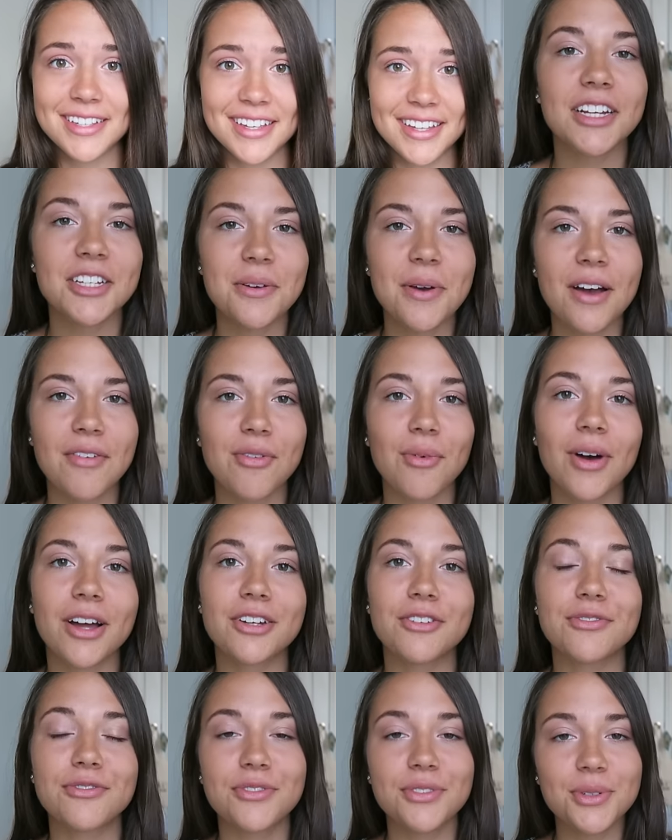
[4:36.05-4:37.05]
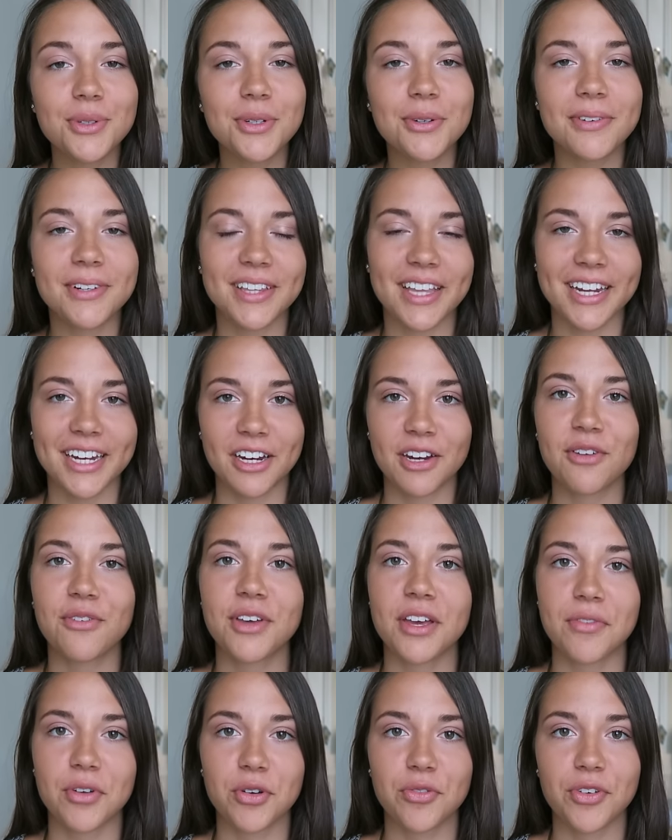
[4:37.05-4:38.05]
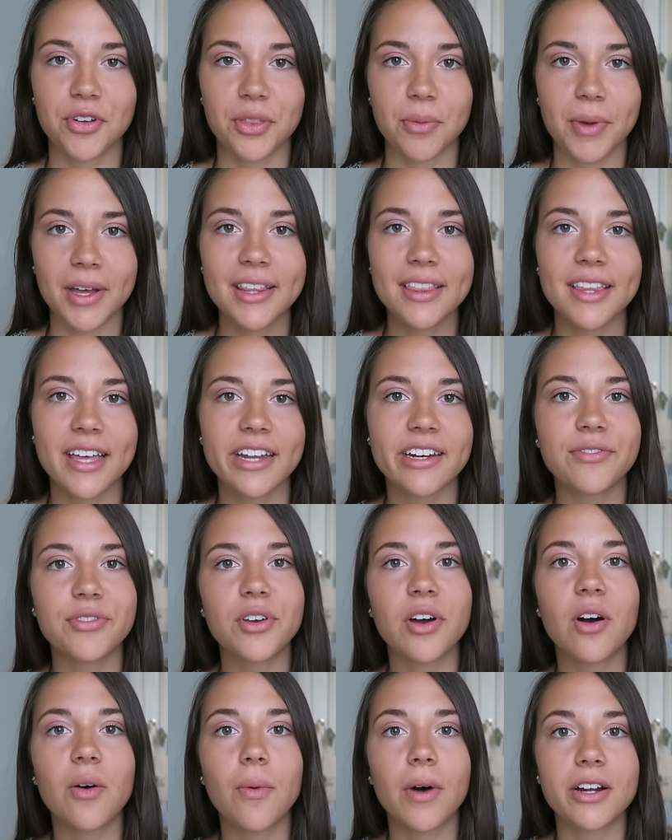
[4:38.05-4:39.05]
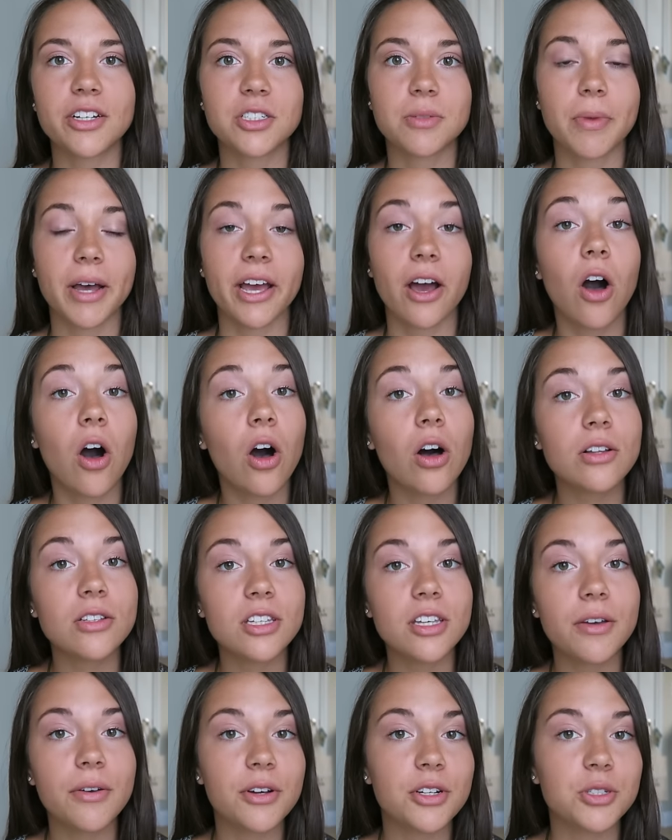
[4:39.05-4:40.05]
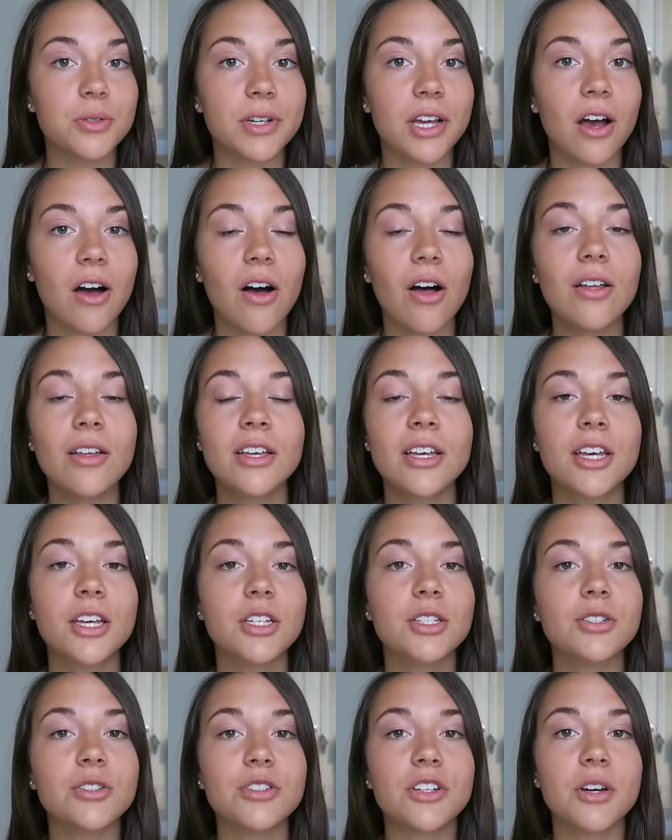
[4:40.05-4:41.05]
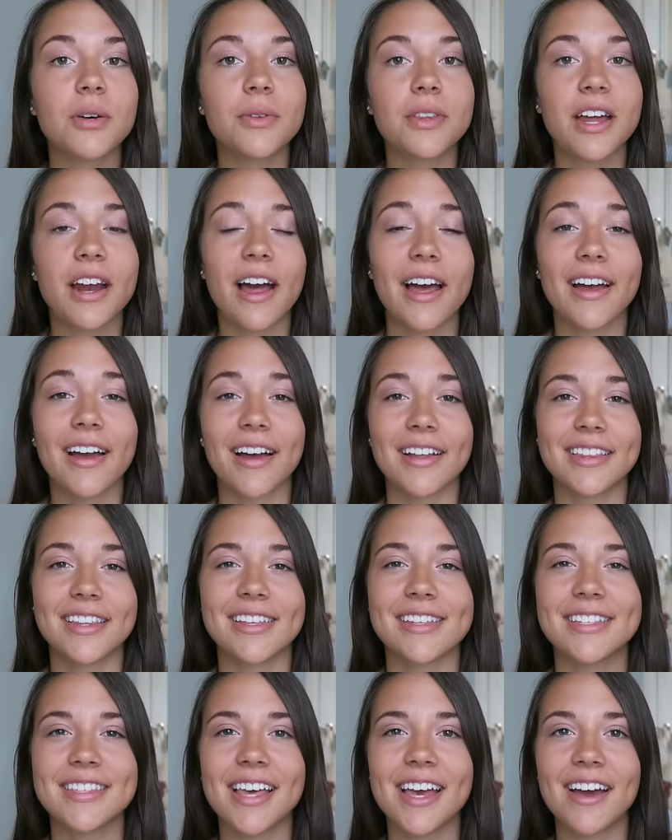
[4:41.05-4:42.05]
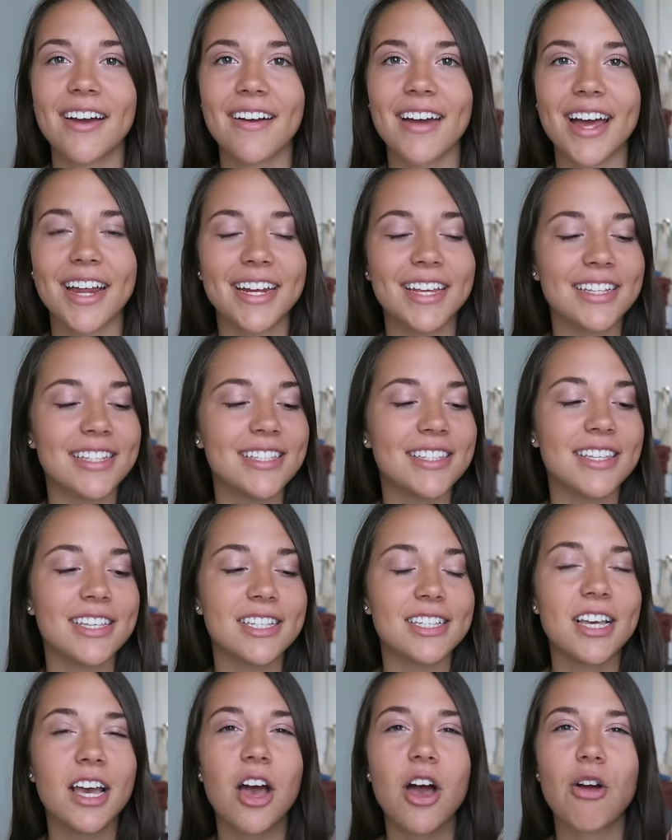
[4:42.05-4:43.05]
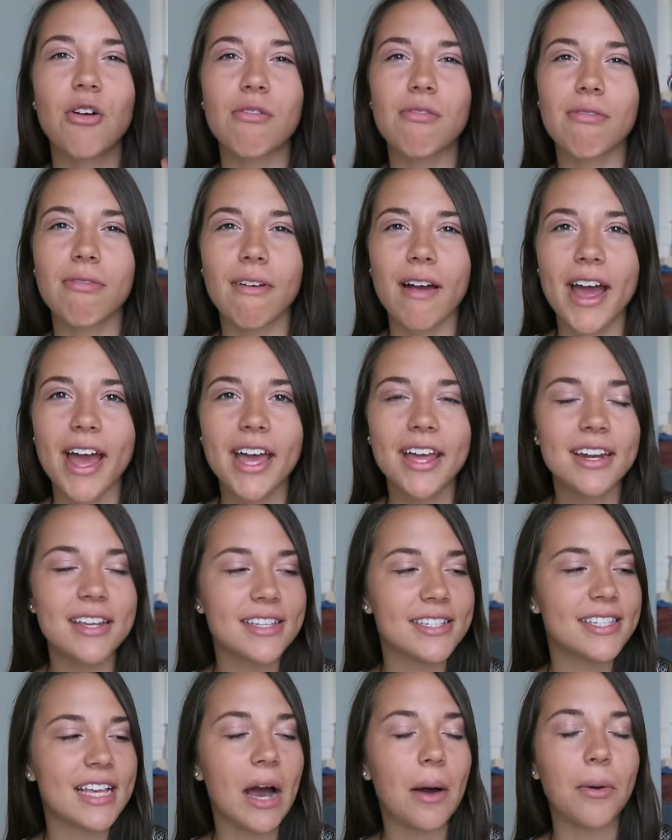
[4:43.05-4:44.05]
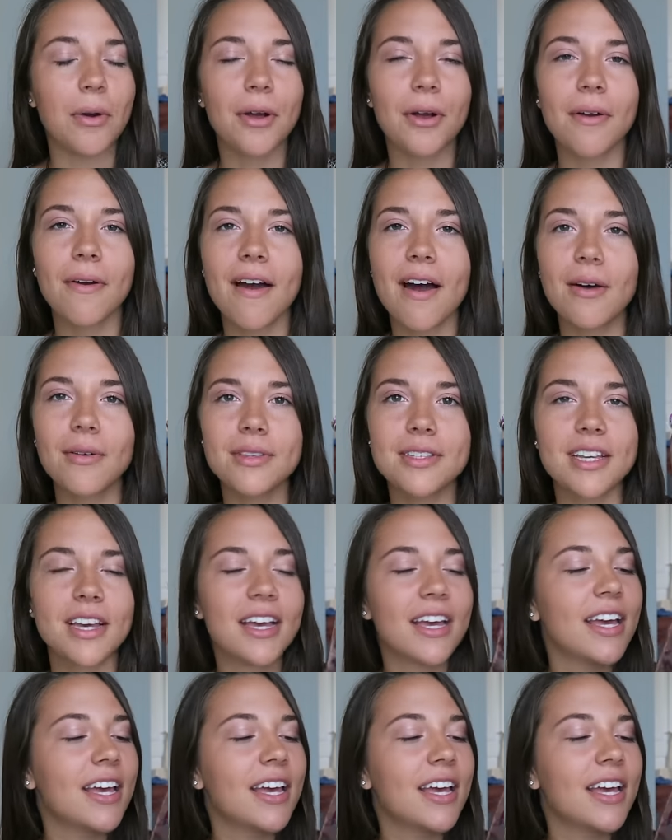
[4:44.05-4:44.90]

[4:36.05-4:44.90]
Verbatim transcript: I do have one food related favorite for the month. And if you all watched my Aldi grocery haul, you'll know that I got this there and it's this red sauerkraut.